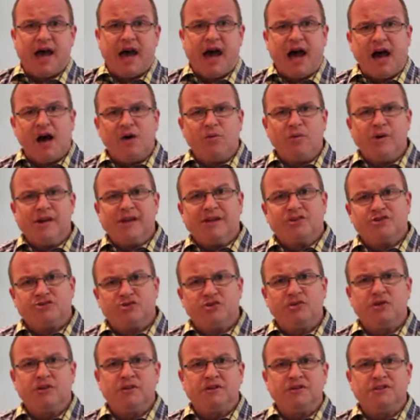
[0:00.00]
Are we a
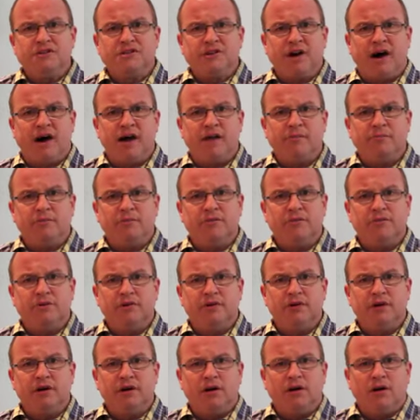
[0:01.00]
true disciple,
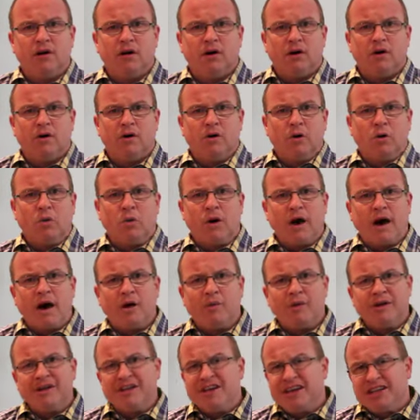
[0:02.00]
or are
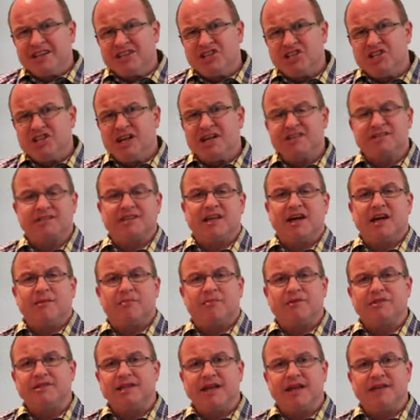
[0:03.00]
we just a
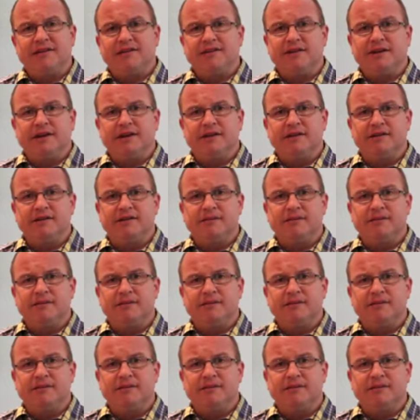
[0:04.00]
pretender?